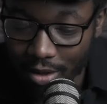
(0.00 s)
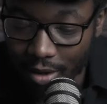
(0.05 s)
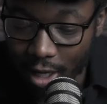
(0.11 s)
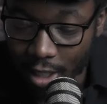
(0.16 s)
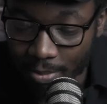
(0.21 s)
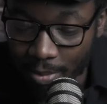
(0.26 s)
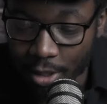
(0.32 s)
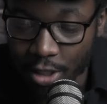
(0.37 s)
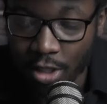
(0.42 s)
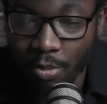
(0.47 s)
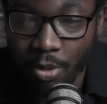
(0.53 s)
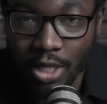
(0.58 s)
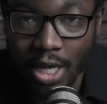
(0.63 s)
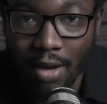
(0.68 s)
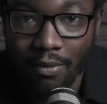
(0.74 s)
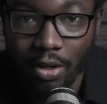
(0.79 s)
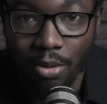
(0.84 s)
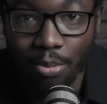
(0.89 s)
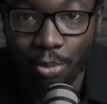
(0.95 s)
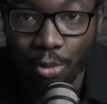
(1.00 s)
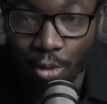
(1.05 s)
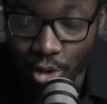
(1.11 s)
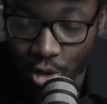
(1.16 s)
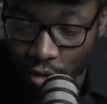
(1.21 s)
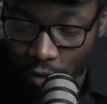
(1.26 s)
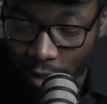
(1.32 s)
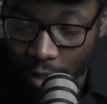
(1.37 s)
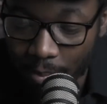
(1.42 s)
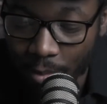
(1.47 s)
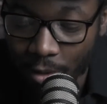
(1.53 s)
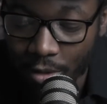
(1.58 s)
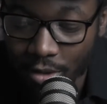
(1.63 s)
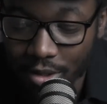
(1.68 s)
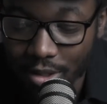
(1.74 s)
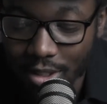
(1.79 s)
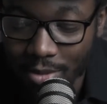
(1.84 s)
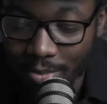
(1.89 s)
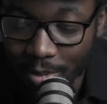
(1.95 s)
especially when you have like a portrait, because
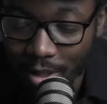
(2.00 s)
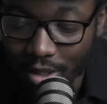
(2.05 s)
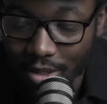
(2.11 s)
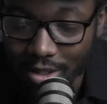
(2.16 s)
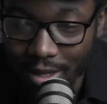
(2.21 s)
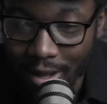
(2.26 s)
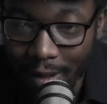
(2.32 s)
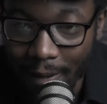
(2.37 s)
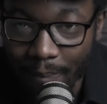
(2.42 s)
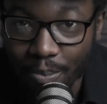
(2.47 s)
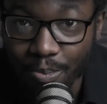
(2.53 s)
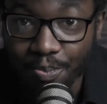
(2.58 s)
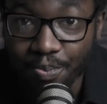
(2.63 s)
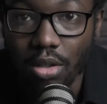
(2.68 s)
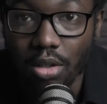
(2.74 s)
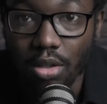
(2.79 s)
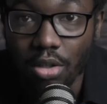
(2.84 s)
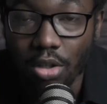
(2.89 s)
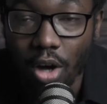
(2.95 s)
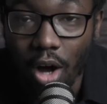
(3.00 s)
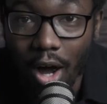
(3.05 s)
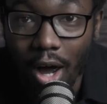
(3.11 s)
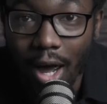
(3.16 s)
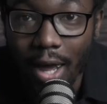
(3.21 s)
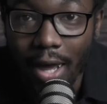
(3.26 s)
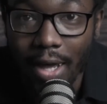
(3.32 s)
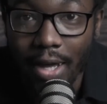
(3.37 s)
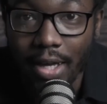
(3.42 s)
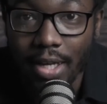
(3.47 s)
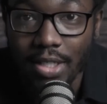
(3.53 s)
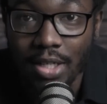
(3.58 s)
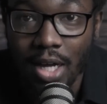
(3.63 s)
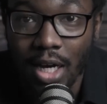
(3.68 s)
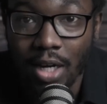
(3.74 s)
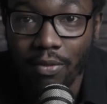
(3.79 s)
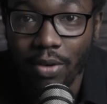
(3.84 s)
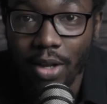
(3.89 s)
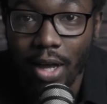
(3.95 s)
it just means that your eye is
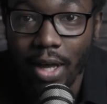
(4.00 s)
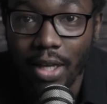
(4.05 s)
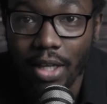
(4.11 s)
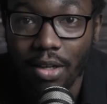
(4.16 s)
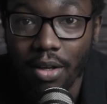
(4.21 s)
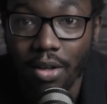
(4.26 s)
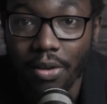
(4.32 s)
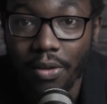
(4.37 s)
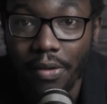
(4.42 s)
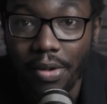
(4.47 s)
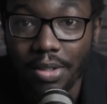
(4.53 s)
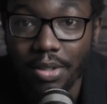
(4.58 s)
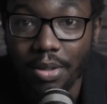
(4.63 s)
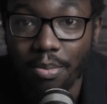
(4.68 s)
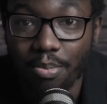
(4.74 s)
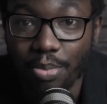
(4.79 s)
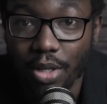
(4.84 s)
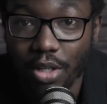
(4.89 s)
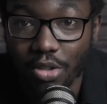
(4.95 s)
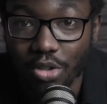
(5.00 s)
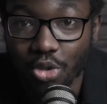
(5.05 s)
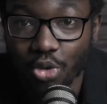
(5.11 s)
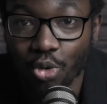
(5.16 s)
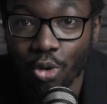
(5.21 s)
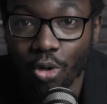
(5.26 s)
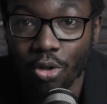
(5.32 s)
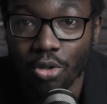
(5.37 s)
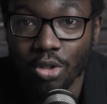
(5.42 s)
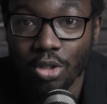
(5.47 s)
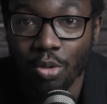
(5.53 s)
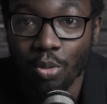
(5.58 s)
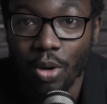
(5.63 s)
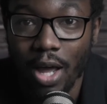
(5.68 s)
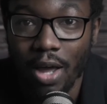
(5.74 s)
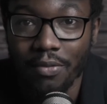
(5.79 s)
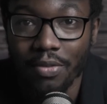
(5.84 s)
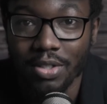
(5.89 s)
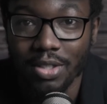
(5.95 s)
kind of like being drawn to
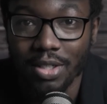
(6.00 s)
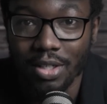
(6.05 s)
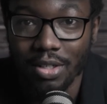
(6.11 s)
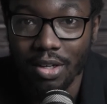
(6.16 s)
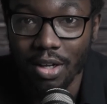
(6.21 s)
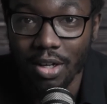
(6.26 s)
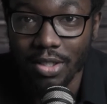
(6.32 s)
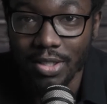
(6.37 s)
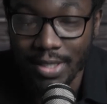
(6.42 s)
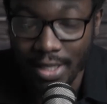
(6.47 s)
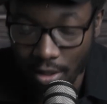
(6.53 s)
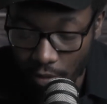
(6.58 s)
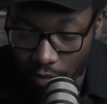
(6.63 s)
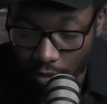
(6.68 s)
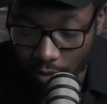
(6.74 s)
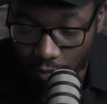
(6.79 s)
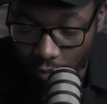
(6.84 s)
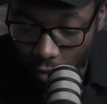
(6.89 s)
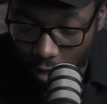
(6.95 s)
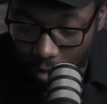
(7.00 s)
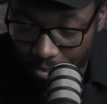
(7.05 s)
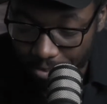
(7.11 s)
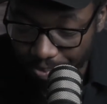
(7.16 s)
whatever's in the center of the frame.